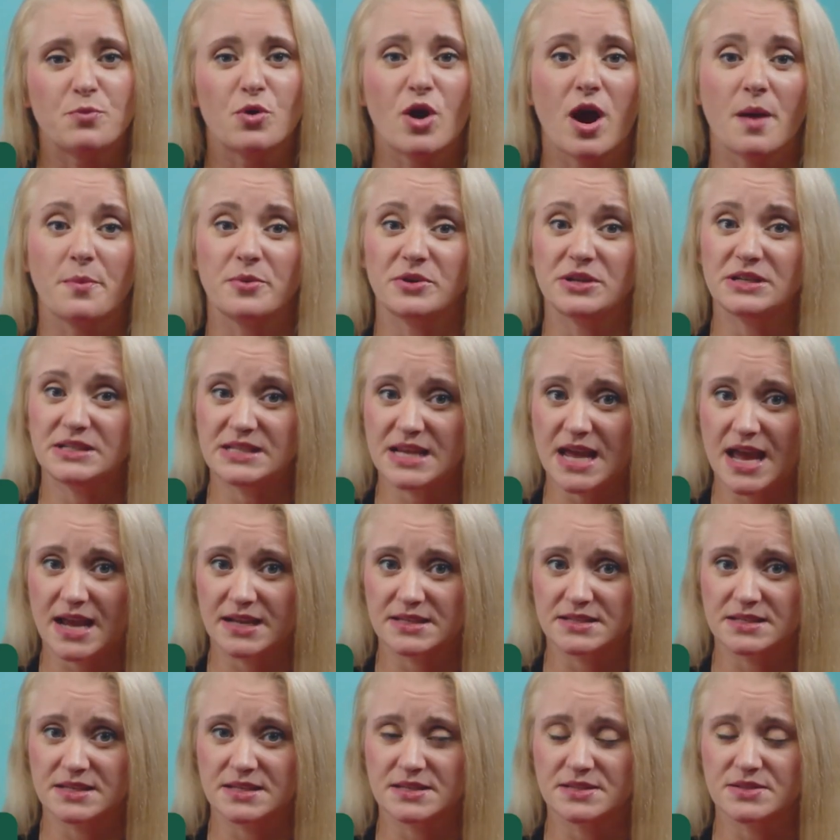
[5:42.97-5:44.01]
property
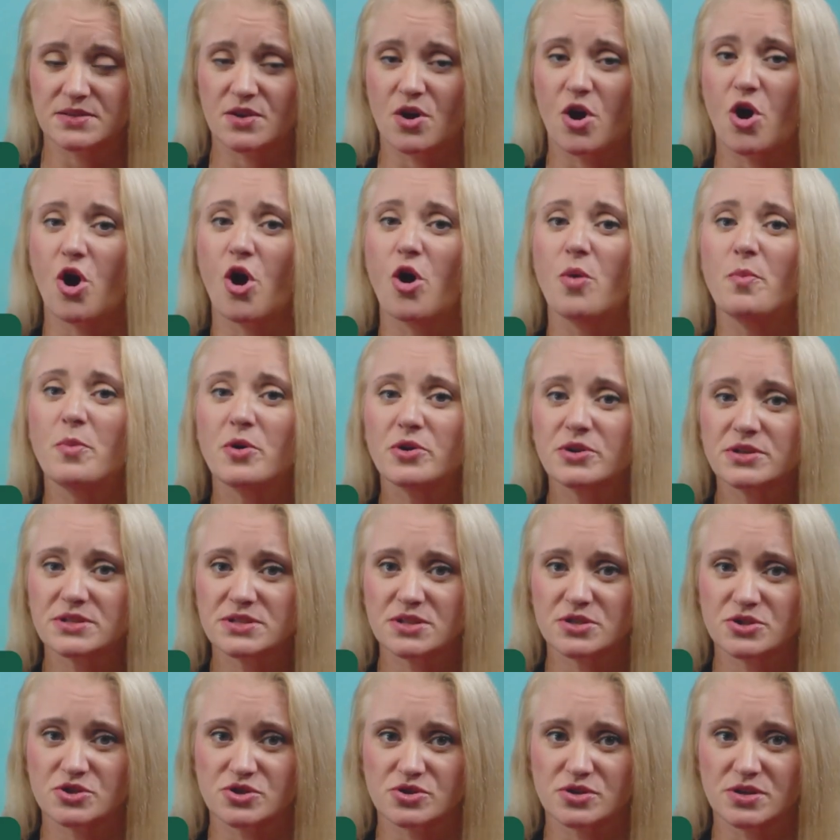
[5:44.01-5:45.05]
taxes, homeowners
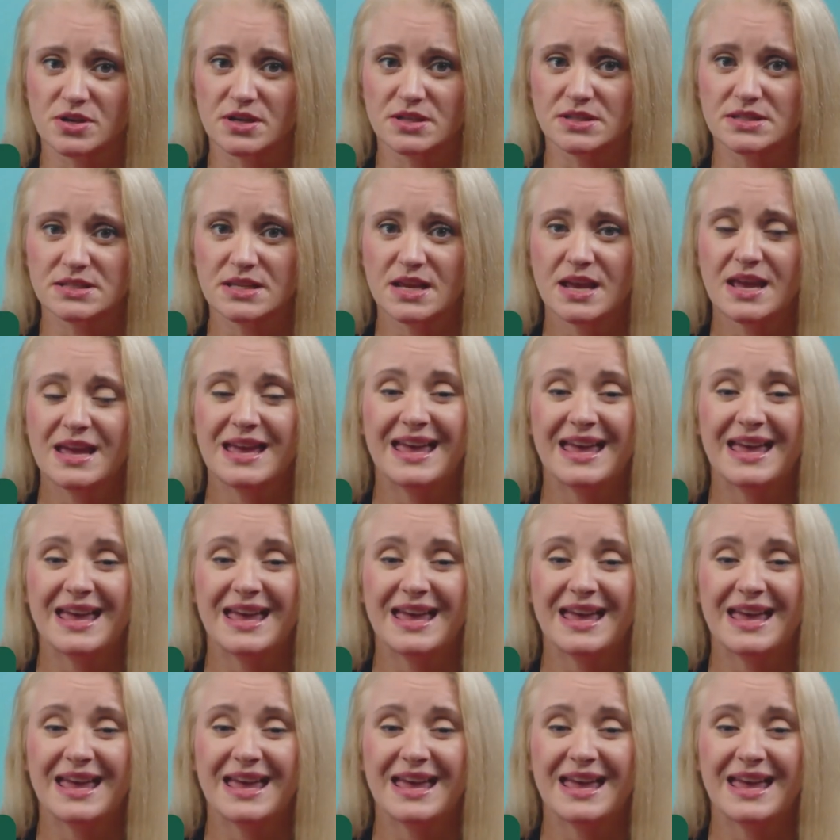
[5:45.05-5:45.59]
insurance,